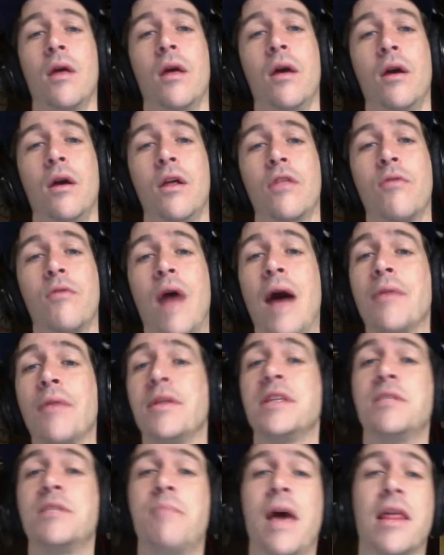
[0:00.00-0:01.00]
Throughout
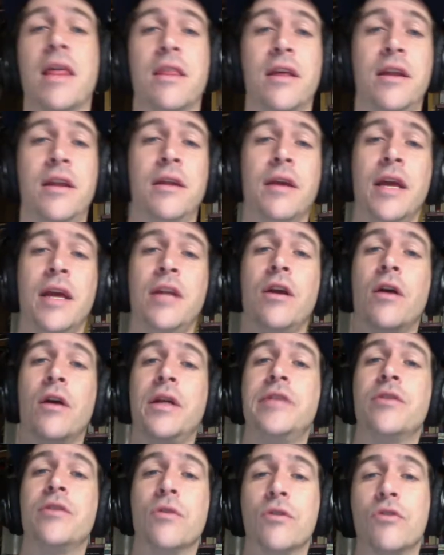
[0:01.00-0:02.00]
this method,
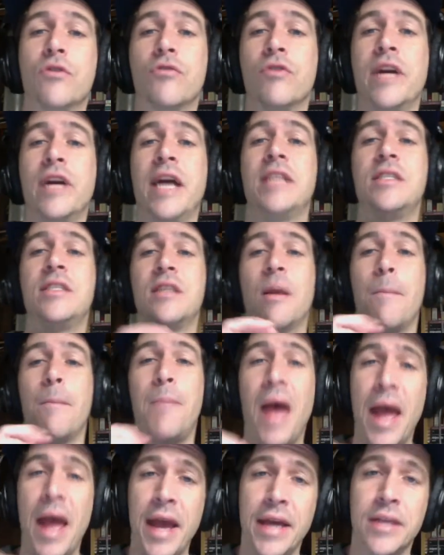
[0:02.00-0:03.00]
Iñárritu creates
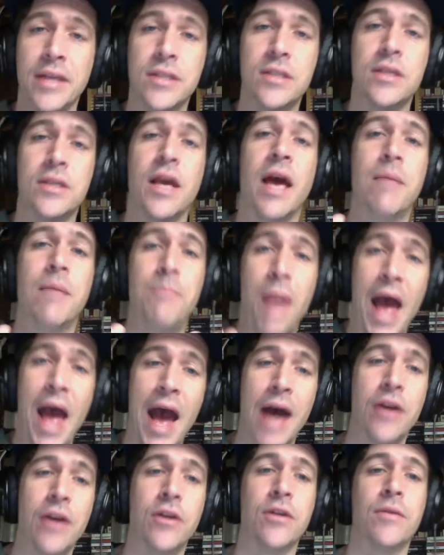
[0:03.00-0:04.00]
pace and
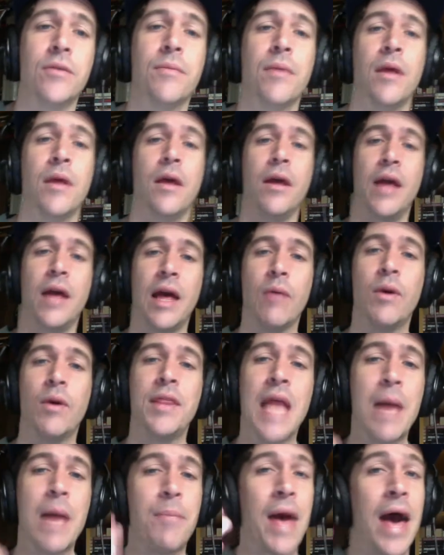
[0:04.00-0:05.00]
pattern, and when
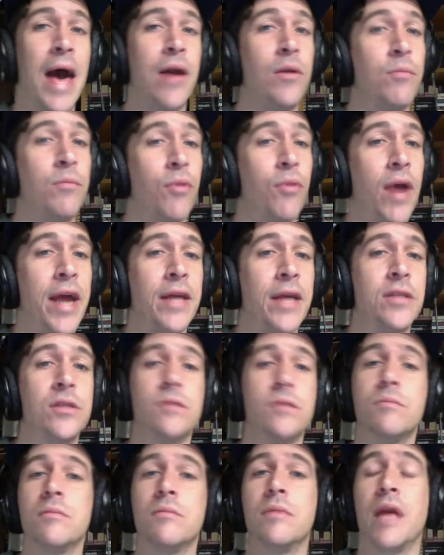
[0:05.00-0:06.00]
that pattern breaks,
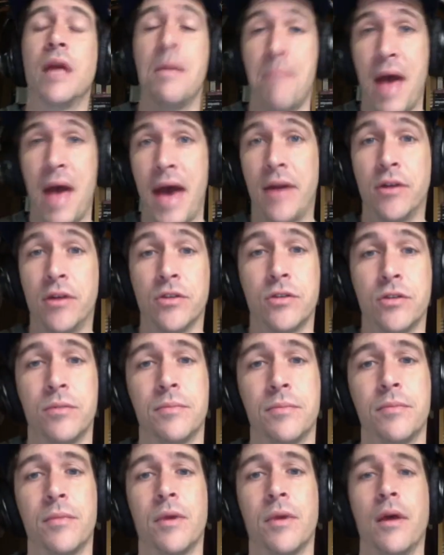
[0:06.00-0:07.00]
it matters.
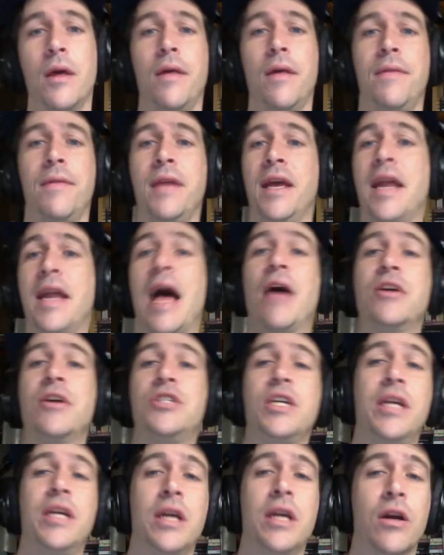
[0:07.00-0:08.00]
The
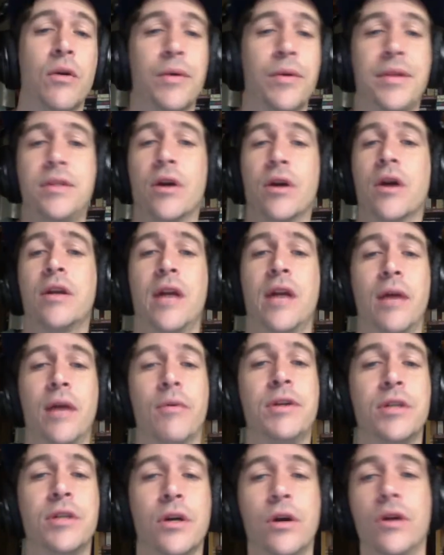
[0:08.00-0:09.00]
analogy here with Dark Knight
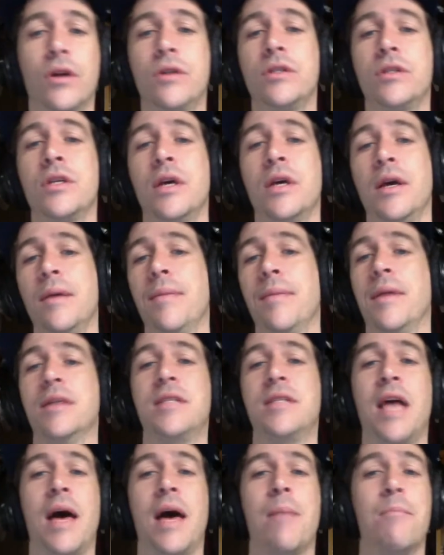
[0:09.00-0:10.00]
Returns is
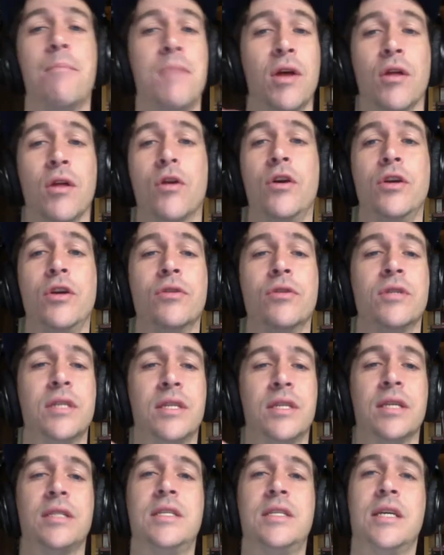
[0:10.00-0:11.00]
that Miller uses
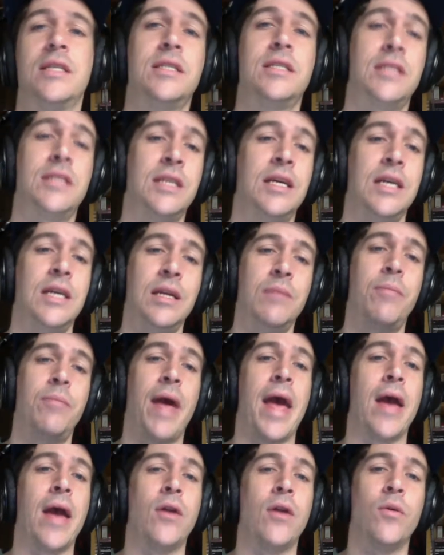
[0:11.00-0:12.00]
the
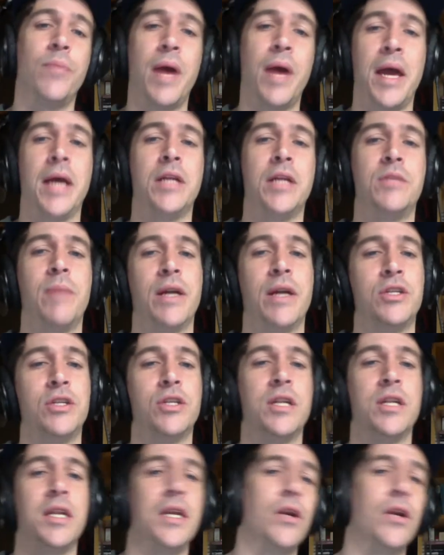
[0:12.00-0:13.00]
16-panel page
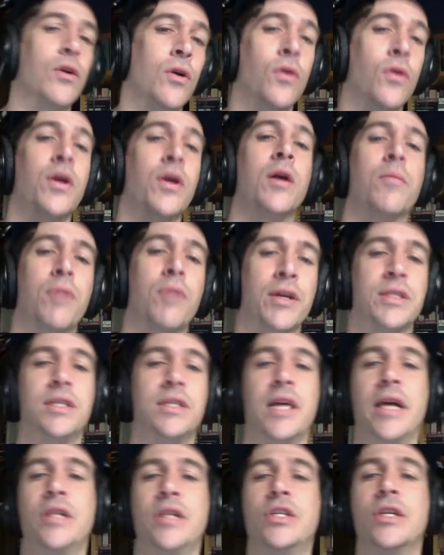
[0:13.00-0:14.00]
mentioned in an earlier
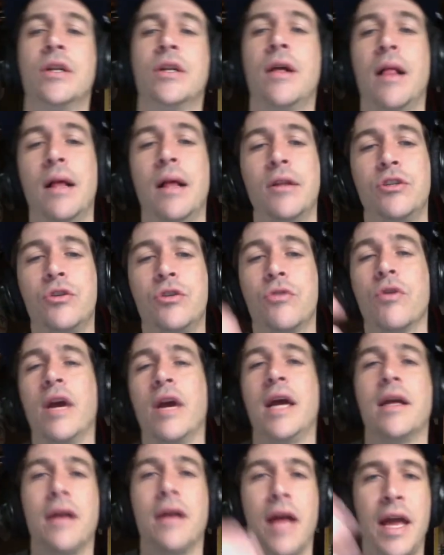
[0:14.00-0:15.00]
presentation to
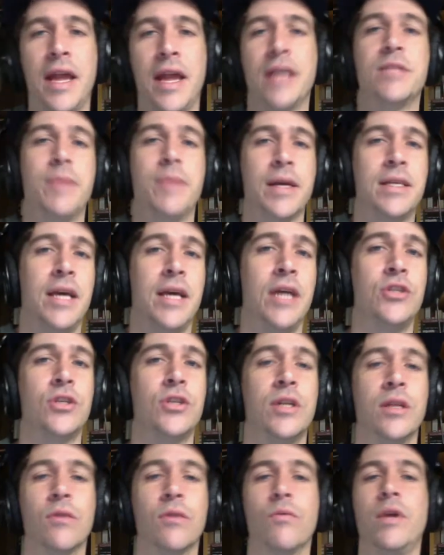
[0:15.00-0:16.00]
create an expectation
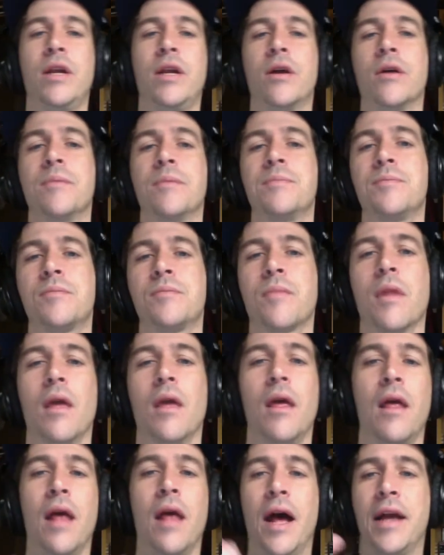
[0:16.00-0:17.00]
in the reader.
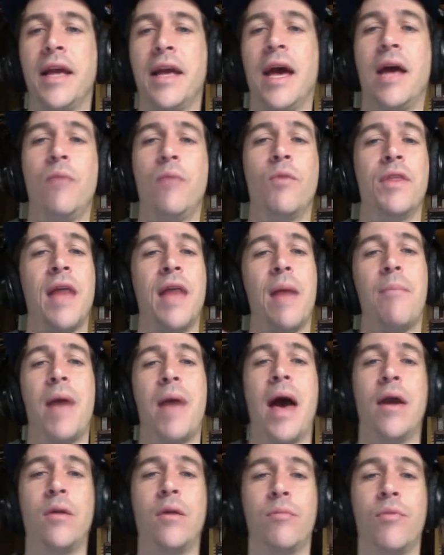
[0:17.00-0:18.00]
Again, when that
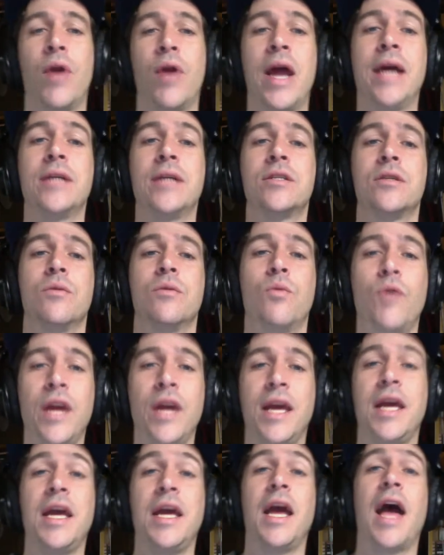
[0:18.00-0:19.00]
pattern breaks,
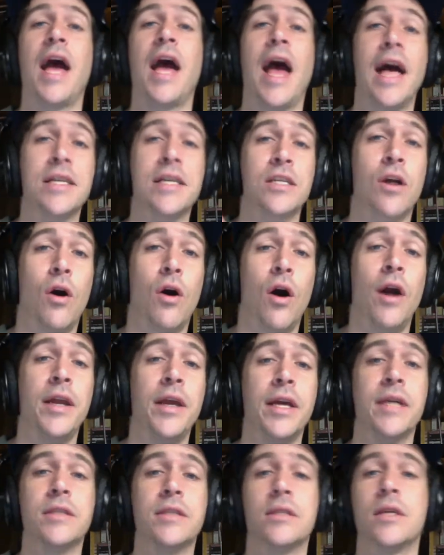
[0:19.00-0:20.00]
we, as an
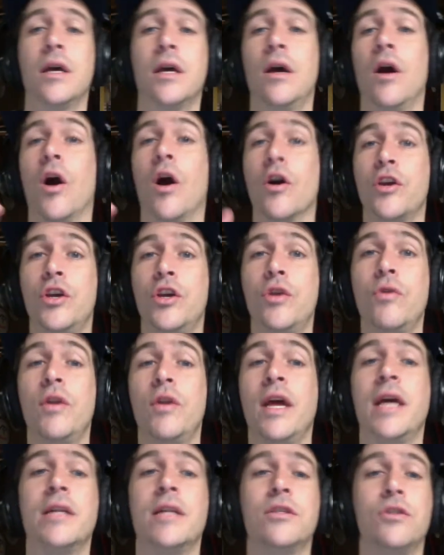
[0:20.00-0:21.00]
audience, are cued
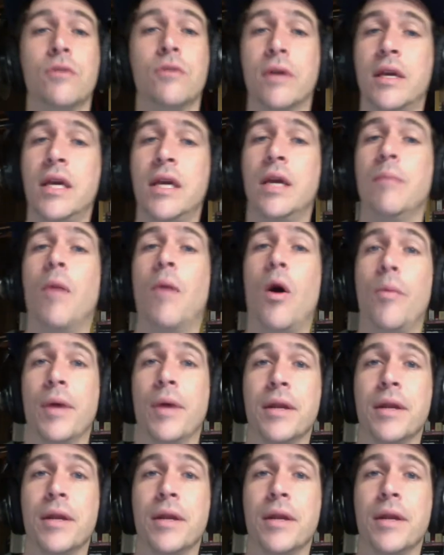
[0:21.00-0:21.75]
in to a key moment.